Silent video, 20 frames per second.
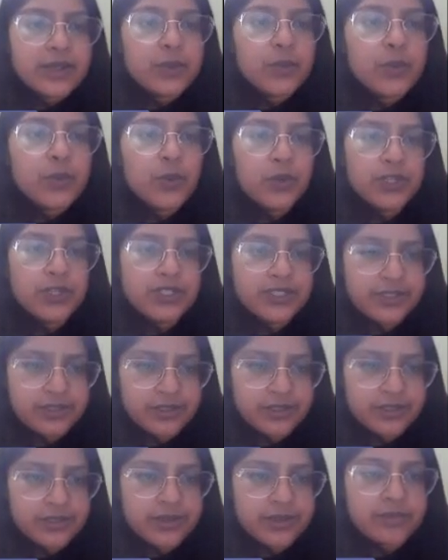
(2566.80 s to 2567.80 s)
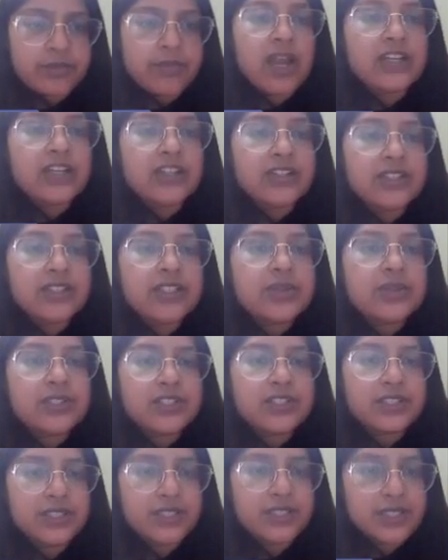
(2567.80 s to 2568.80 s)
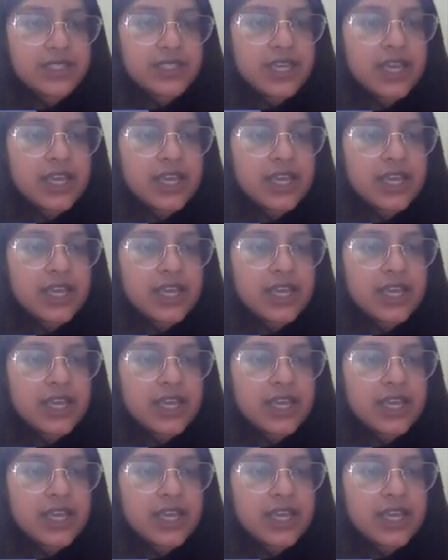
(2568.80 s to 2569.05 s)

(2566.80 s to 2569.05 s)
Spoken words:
Leopold matrix, which came